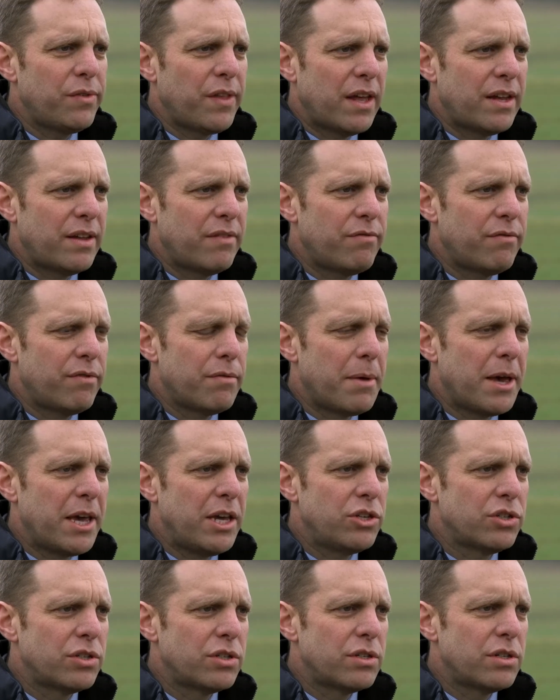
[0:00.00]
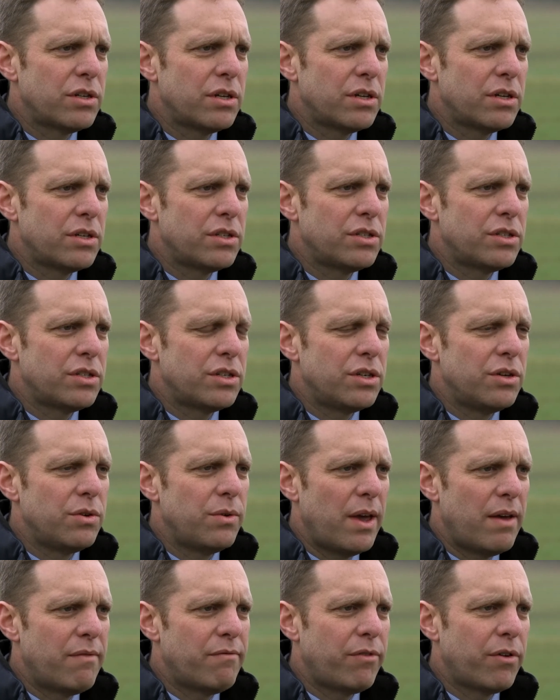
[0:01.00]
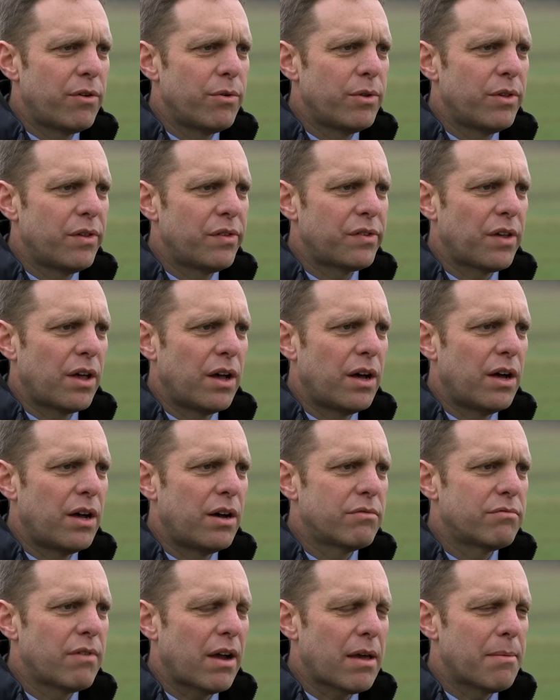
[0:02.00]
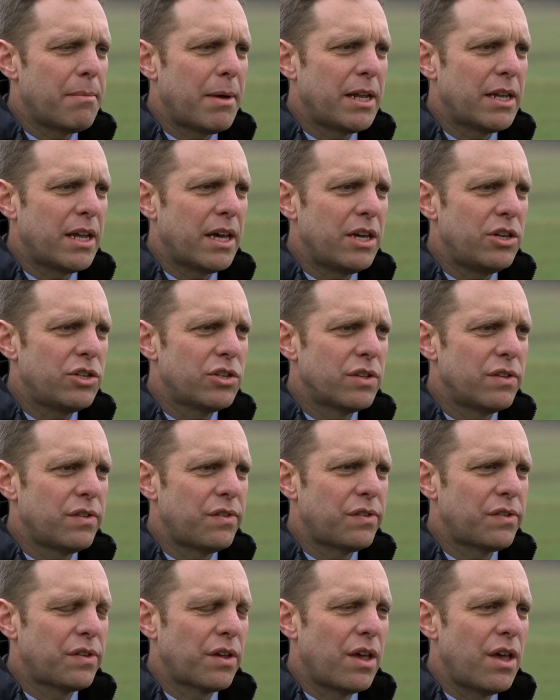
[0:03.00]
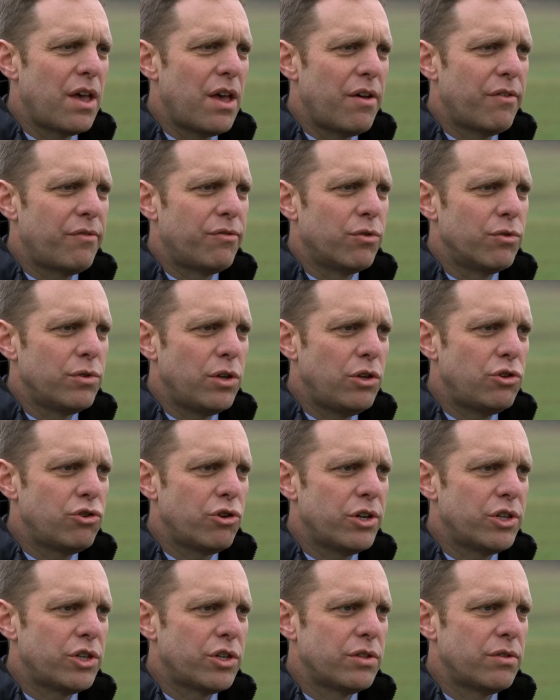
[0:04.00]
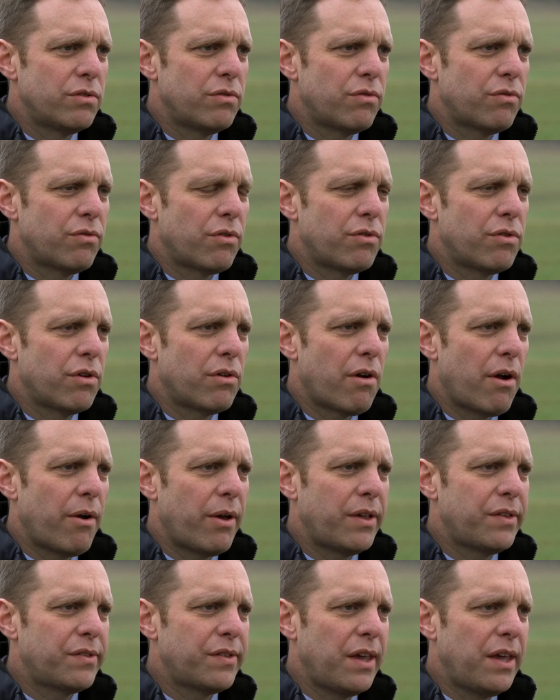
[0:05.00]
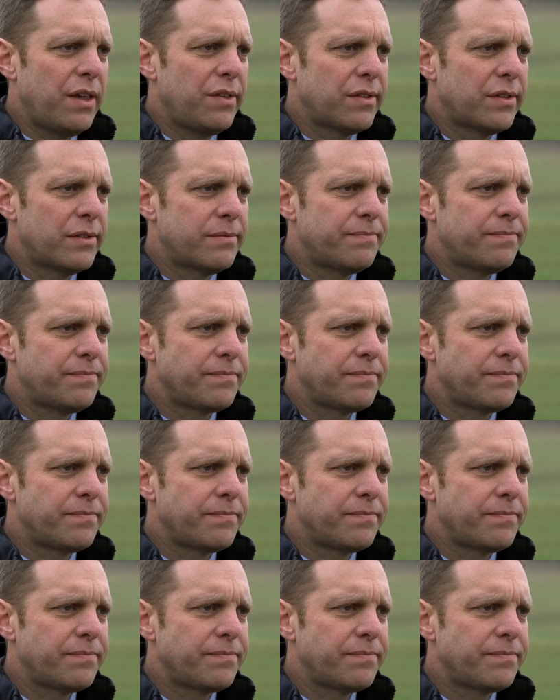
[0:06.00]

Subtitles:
that information to influence our recommendations for nutrition through the growing season.